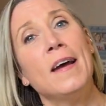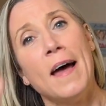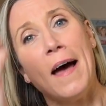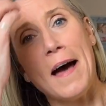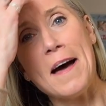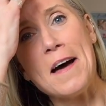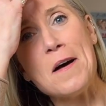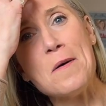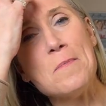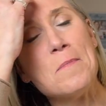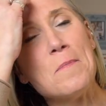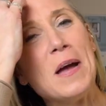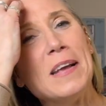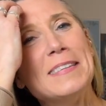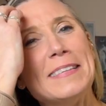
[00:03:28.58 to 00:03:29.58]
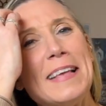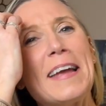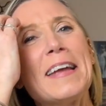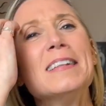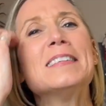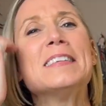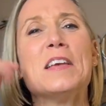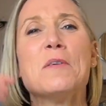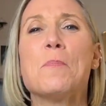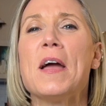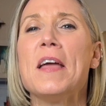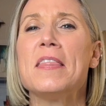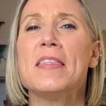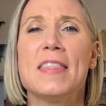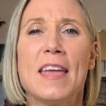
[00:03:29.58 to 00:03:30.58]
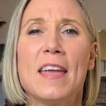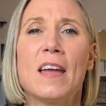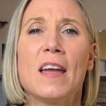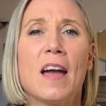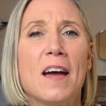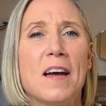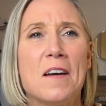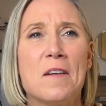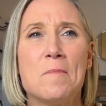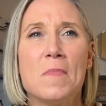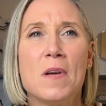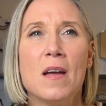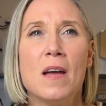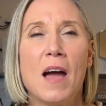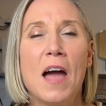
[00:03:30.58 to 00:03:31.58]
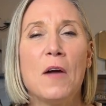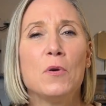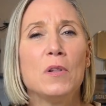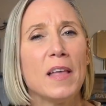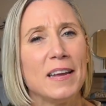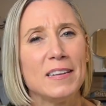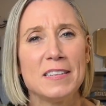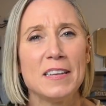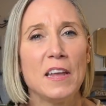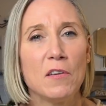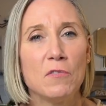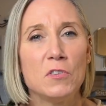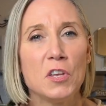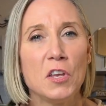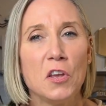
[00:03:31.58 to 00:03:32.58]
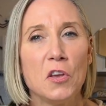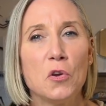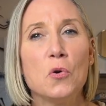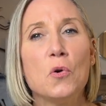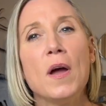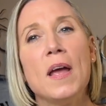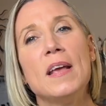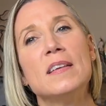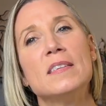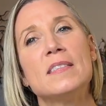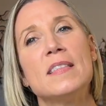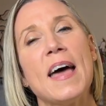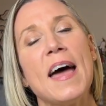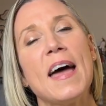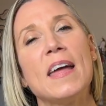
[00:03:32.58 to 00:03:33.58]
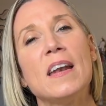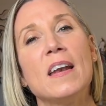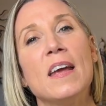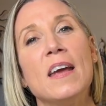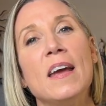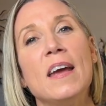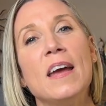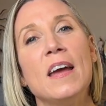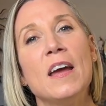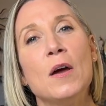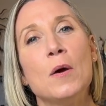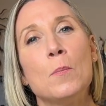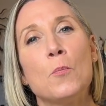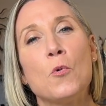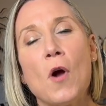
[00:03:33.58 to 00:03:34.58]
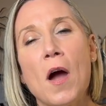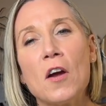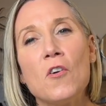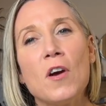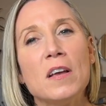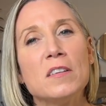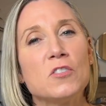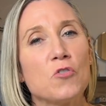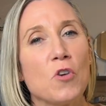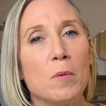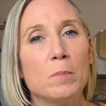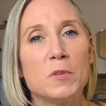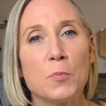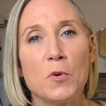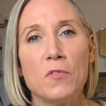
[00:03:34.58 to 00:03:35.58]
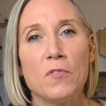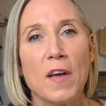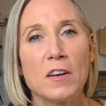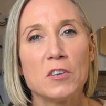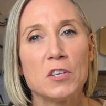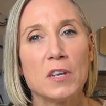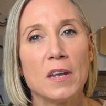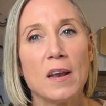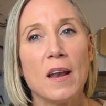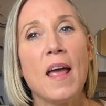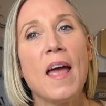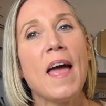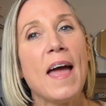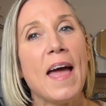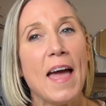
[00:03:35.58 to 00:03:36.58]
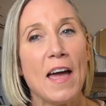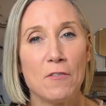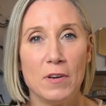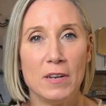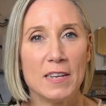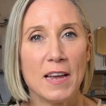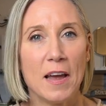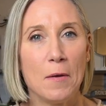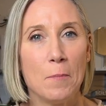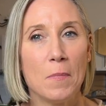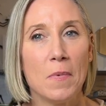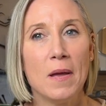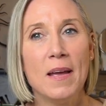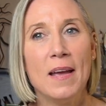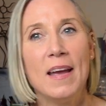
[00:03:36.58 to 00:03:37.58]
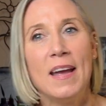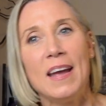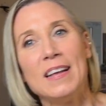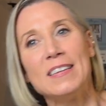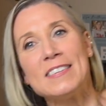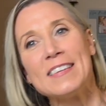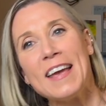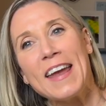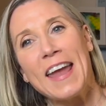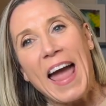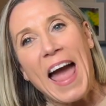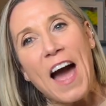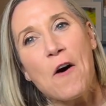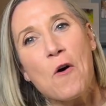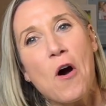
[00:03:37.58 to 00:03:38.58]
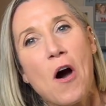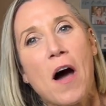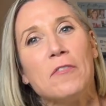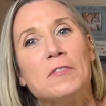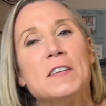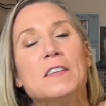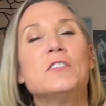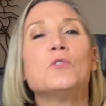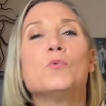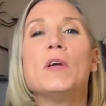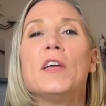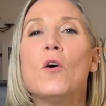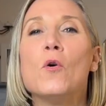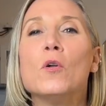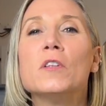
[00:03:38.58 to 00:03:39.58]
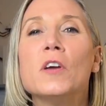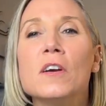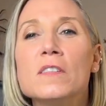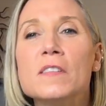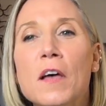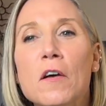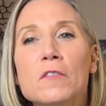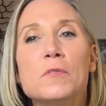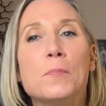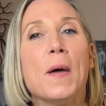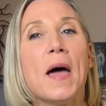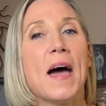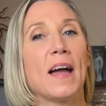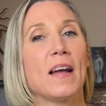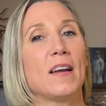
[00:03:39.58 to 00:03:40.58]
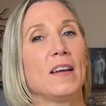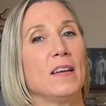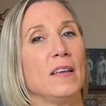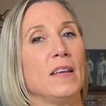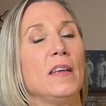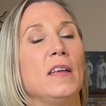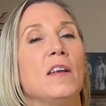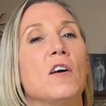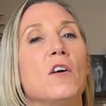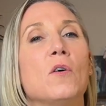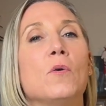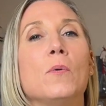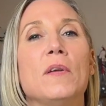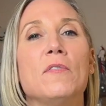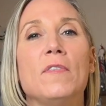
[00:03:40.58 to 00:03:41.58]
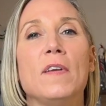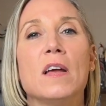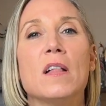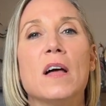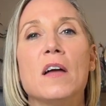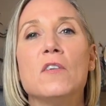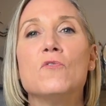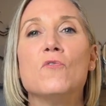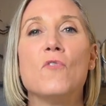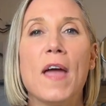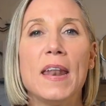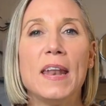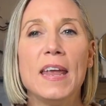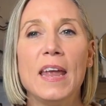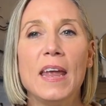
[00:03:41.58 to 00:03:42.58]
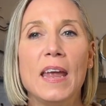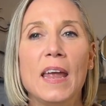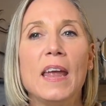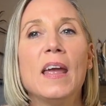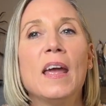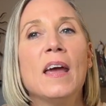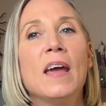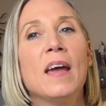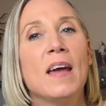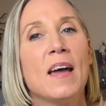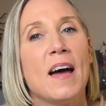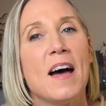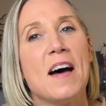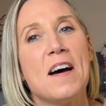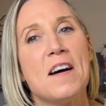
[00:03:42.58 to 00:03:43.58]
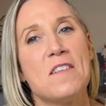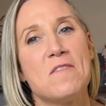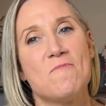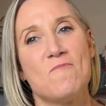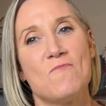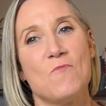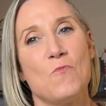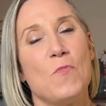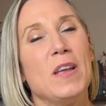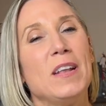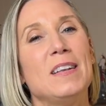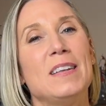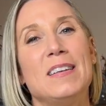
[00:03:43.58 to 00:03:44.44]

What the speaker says: My second tip I think I would like to give to you is that progress trumps perfection every time. It's how often do we hold ourselves back? We feel unready. We